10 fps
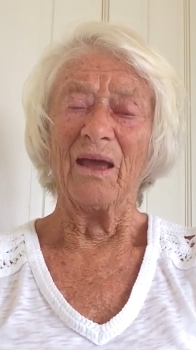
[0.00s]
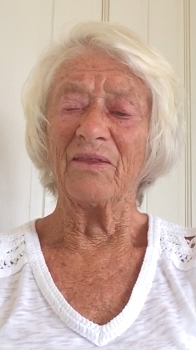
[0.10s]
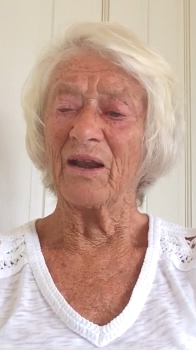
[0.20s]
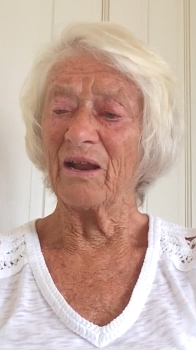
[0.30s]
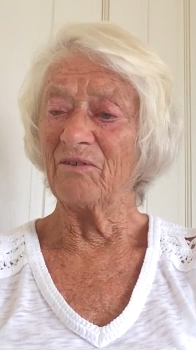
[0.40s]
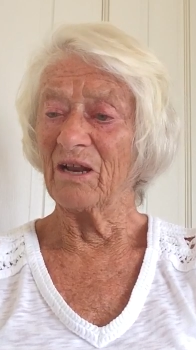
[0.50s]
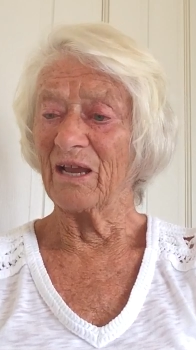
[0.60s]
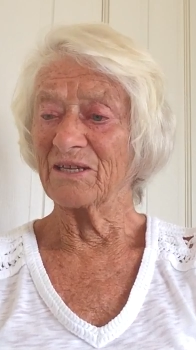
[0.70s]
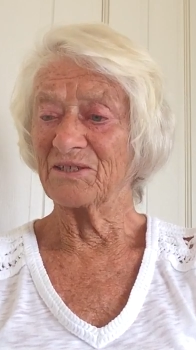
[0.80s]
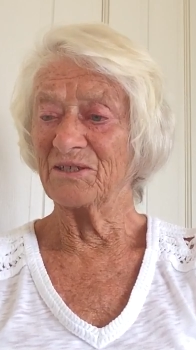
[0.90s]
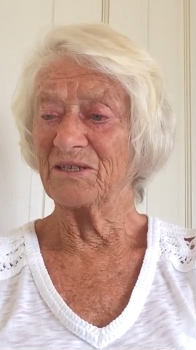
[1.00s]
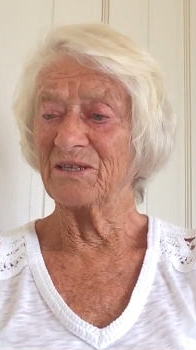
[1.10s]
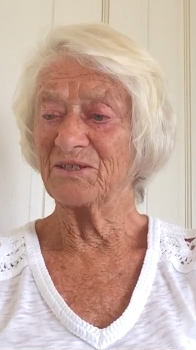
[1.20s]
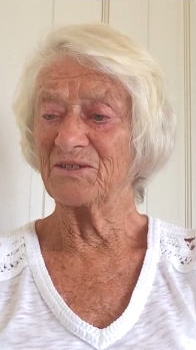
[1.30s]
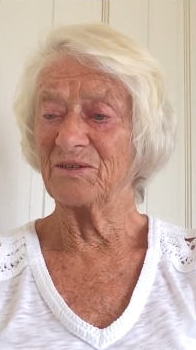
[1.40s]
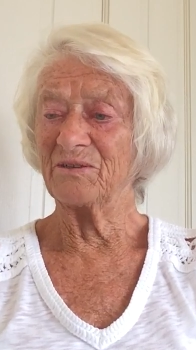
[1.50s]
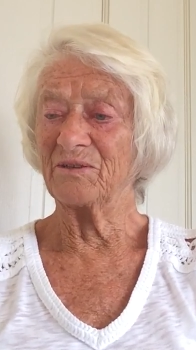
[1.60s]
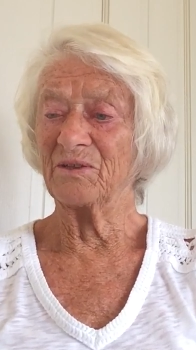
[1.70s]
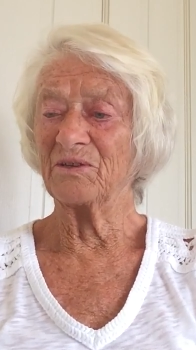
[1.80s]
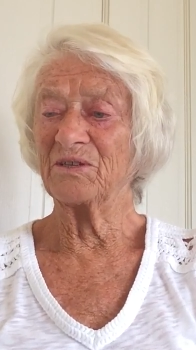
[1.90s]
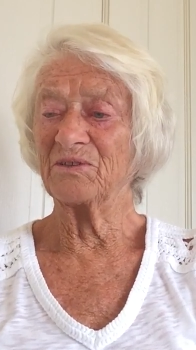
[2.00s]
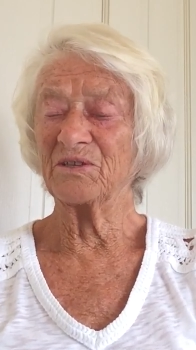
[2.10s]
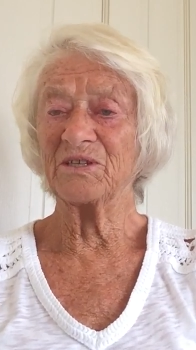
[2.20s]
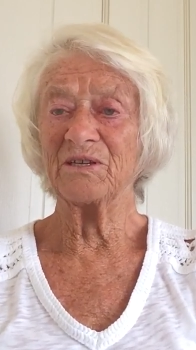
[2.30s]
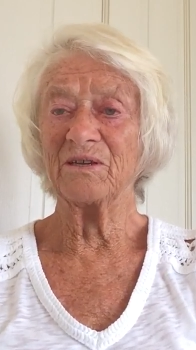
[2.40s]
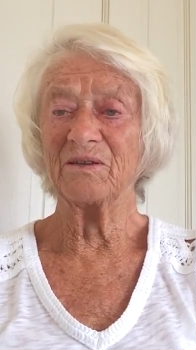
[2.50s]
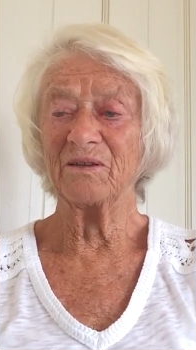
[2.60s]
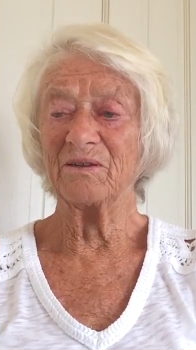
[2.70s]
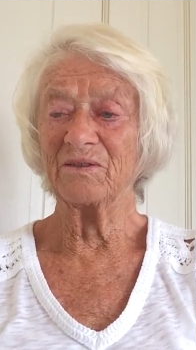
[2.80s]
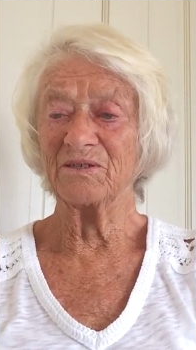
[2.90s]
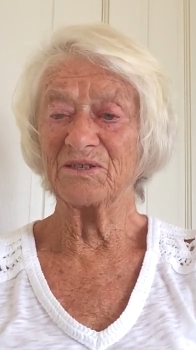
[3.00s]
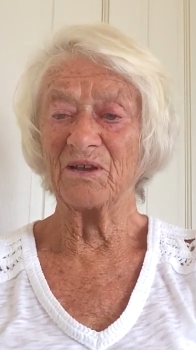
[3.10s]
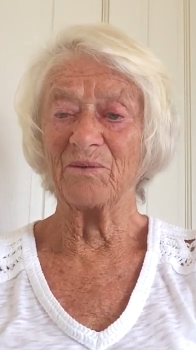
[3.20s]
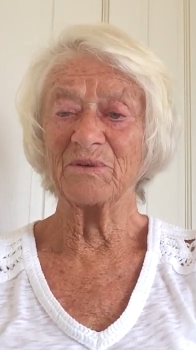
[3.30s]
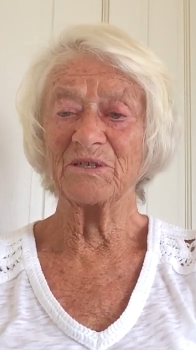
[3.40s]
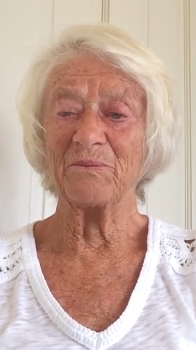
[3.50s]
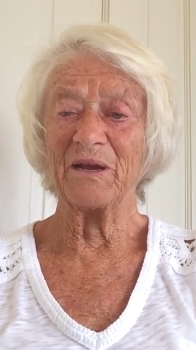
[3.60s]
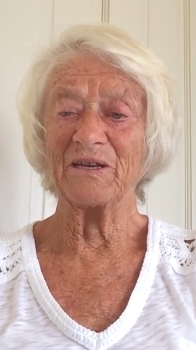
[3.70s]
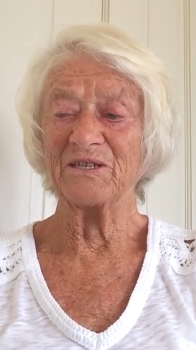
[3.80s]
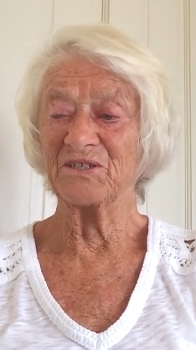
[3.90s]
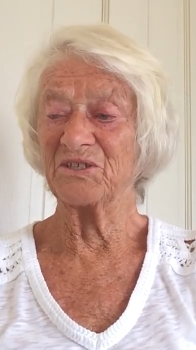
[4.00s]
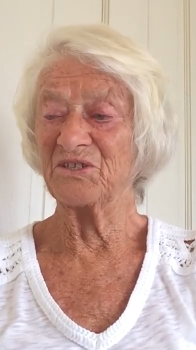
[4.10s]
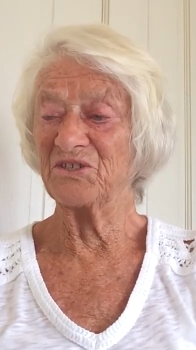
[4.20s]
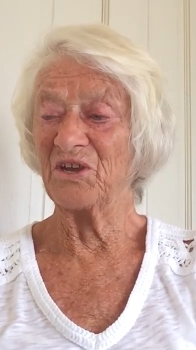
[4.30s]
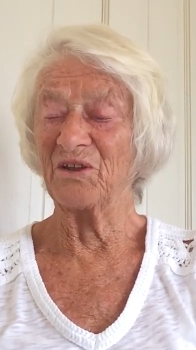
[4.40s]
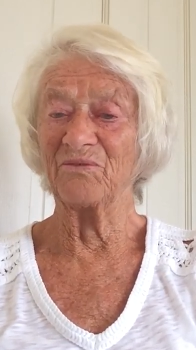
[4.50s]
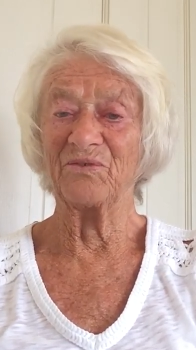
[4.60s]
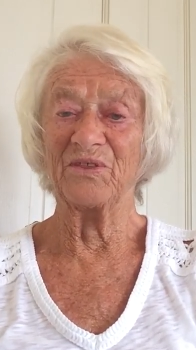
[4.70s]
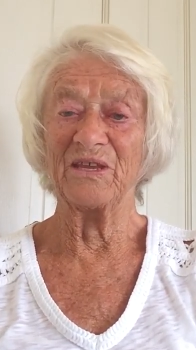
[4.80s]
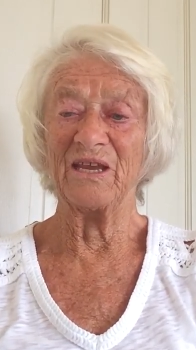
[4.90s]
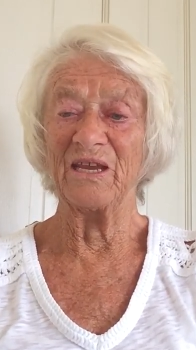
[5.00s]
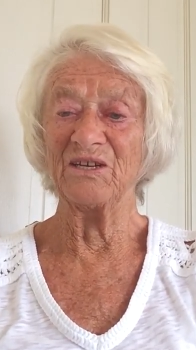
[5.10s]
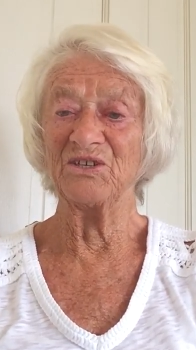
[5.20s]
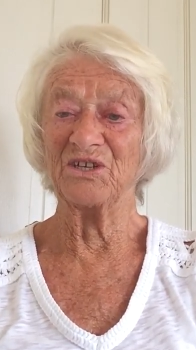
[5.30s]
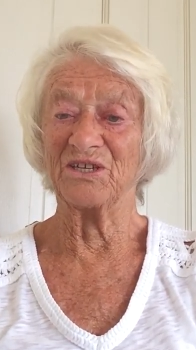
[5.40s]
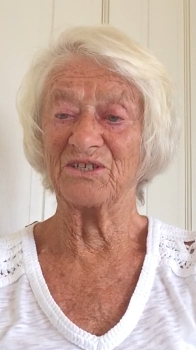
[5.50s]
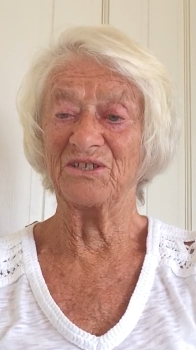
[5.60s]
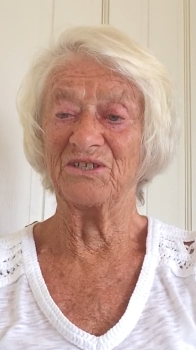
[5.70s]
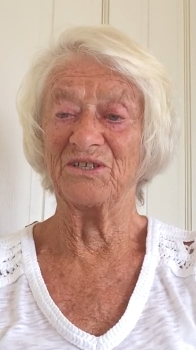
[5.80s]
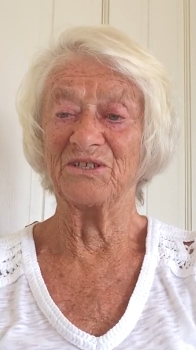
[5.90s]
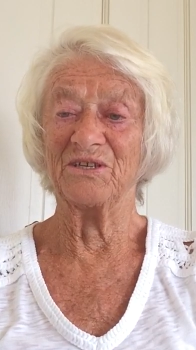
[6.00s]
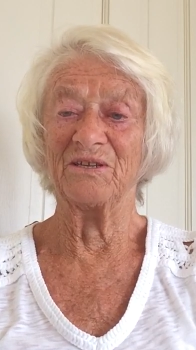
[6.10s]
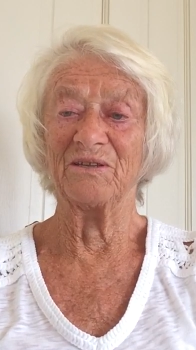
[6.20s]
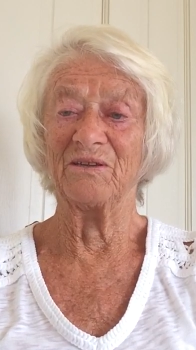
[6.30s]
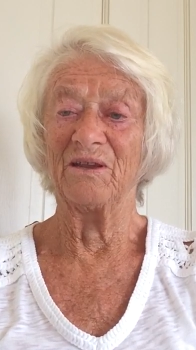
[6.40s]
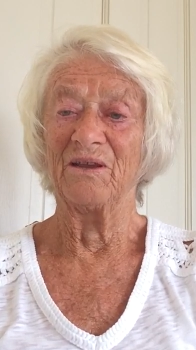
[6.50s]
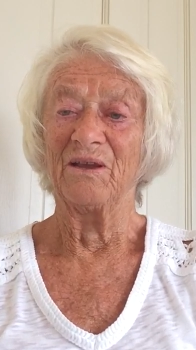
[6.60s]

and then I realised that his that, that it, this psalm is about his concern for the injustices in